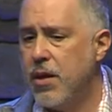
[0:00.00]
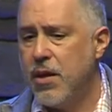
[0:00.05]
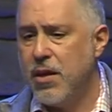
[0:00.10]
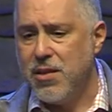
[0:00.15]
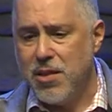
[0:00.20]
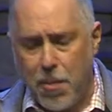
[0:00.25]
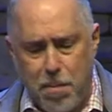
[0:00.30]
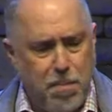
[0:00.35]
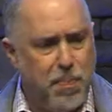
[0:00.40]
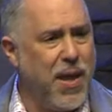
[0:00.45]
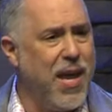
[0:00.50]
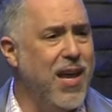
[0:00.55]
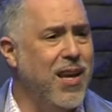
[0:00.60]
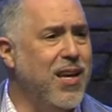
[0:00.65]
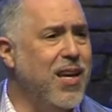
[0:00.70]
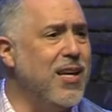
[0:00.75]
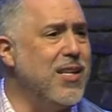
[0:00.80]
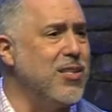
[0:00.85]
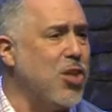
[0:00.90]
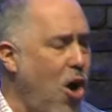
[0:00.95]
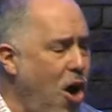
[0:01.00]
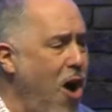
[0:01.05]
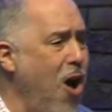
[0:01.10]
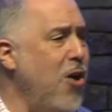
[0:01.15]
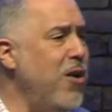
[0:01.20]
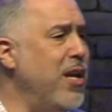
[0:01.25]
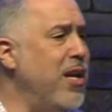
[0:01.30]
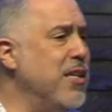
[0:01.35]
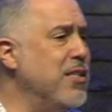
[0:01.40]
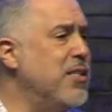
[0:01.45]
The biggest,
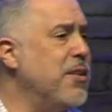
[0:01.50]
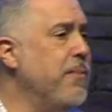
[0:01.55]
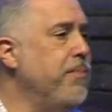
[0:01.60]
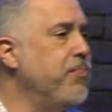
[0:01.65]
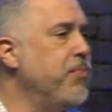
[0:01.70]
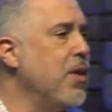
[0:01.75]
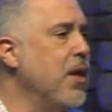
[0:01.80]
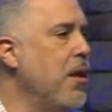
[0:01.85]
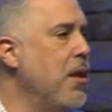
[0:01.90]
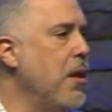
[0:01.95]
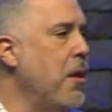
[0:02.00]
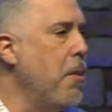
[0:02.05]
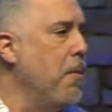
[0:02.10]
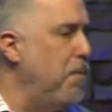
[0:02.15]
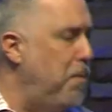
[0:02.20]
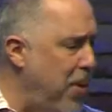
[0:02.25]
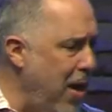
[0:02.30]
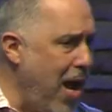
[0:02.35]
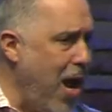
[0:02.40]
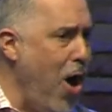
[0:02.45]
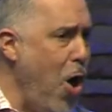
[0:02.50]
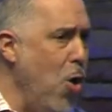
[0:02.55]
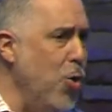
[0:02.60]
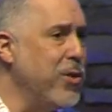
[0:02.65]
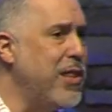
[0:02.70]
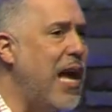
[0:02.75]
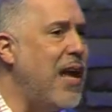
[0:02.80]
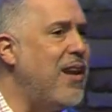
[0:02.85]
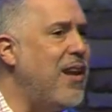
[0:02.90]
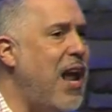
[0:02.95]
hardest blow
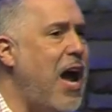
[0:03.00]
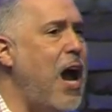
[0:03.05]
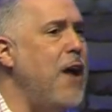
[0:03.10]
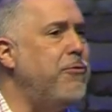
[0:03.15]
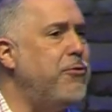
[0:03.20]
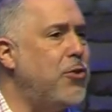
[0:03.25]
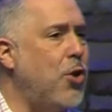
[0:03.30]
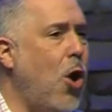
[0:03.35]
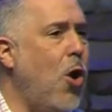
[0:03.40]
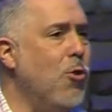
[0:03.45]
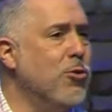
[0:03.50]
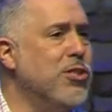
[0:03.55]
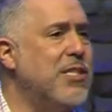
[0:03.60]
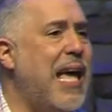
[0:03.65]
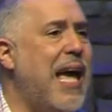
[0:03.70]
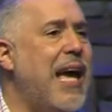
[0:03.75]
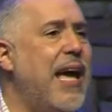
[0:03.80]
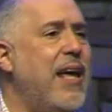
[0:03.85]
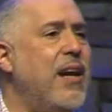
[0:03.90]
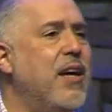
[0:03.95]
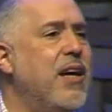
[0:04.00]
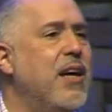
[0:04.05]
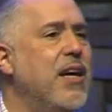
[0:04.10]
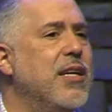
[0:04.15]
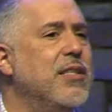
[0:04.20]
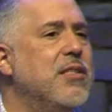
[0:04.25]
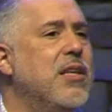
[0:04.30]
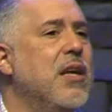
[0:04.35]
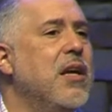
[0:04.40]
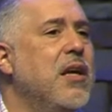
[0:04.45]
that life throws at
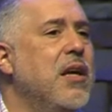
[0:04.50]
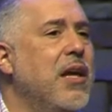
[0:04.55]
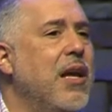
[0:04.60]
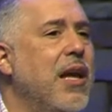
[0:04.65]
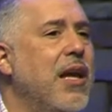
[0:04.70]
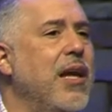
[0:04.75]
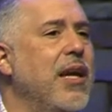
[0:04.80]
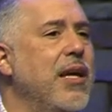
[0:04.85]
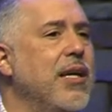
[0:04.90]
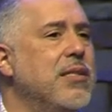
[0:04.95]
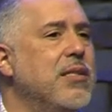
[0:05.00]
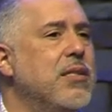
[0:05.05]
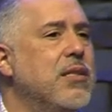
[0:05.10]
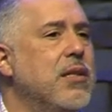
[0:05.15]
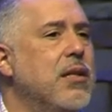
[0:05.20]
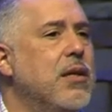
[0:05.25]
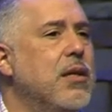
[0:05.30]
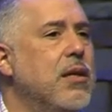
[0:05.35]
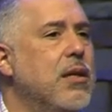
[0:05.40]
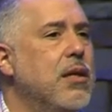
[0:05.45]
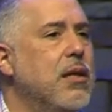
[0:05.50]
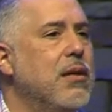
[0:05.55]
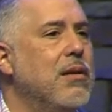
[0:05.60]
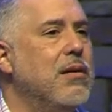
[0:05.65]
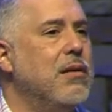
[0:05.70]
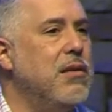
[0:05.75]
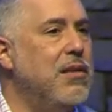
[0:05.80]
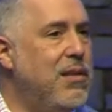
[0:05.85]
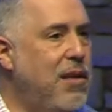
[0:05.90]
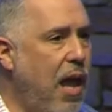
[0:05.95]
us is
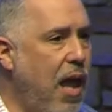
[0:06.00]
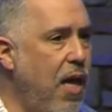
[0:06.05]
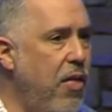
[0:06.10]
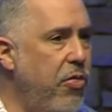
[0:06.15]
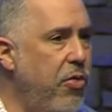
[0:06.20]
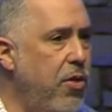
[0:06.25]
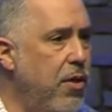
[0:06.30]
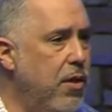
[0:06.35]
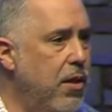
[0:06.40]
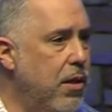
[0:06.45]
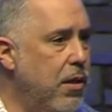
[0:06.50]
death.